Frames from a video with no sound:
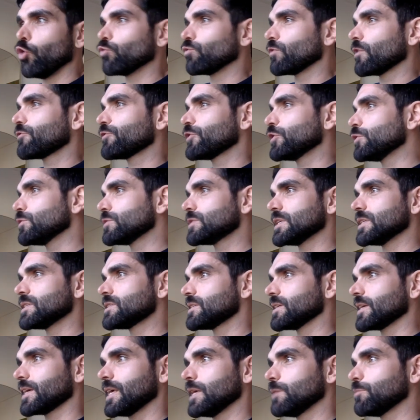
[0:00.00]
refuses to
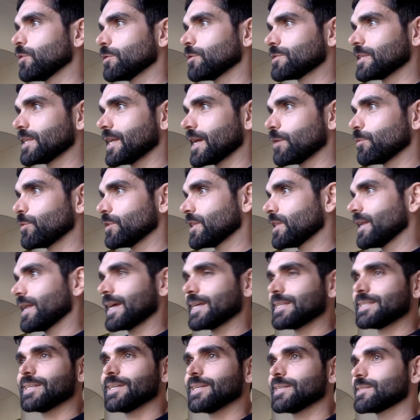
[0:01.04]
keep up to date with the
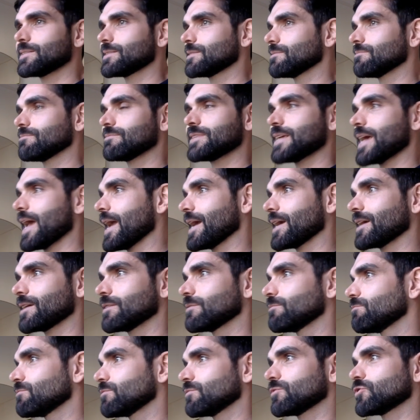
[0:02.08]
latest tech
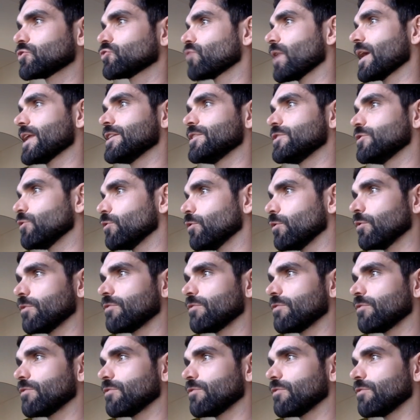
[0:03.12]
trend or